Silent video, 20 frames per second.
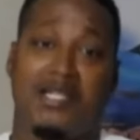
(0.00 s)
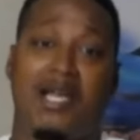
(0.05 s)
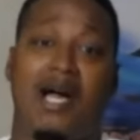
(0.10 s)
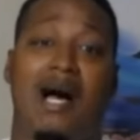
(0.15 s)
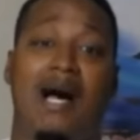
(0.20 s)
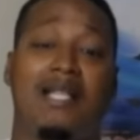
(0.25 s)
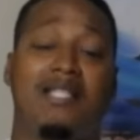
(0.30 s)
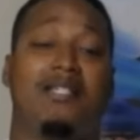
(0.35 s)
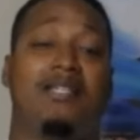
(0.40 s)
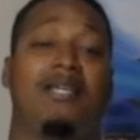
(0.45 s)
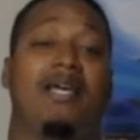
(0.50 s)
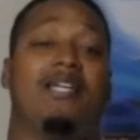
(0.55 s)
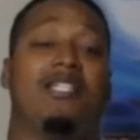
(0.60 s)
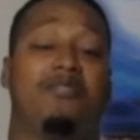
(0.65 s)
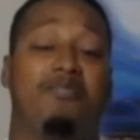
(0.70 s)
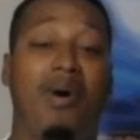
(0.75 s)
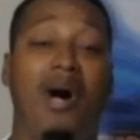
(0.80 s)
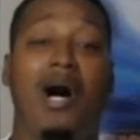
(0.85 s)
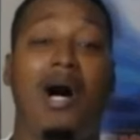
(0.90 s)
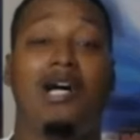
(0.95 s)
content as
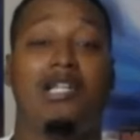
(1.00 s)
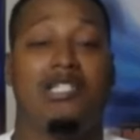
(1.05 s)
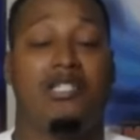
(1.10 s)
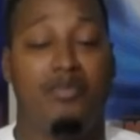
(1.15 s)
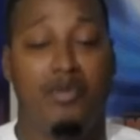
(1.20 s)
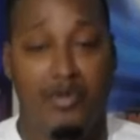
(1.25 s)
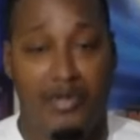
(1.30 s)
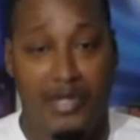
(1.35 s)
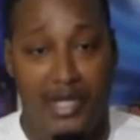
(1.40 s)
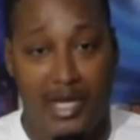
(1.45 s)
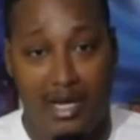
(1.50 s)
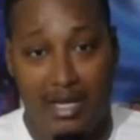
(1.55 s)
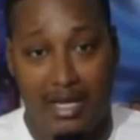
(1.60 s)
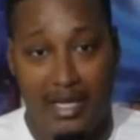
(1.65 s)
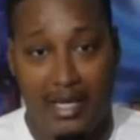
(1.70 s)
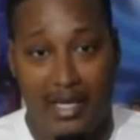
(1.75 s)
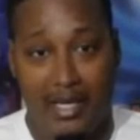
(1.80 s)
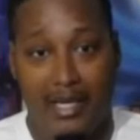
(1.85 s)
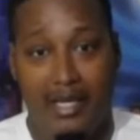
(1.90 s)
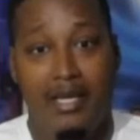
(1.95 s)
possible and all
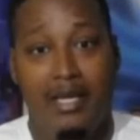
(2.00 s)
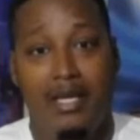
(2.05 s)
that.